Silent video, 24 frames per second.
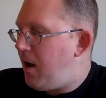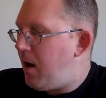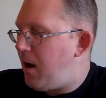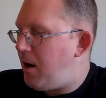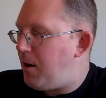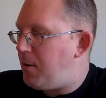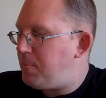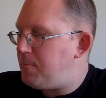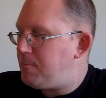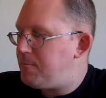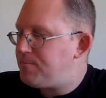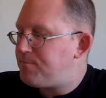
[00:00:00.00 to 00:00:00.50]

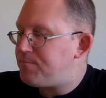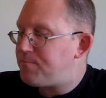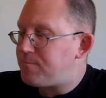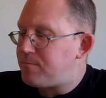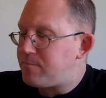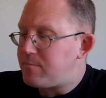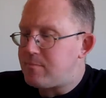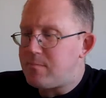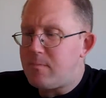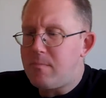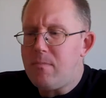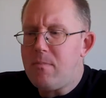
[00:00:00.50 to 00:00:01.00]

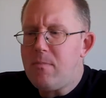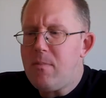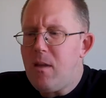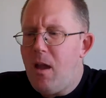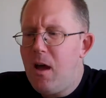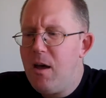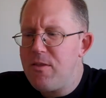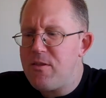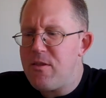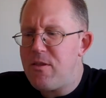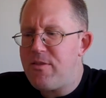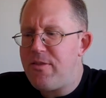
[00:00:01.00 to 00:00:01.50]

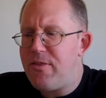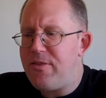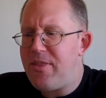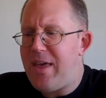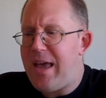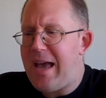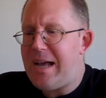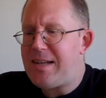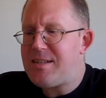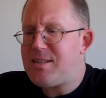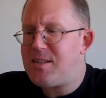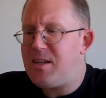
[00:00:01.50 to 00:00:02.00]
Other than
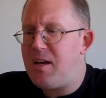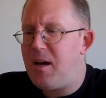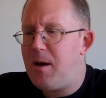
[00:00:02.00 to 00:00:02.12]
that,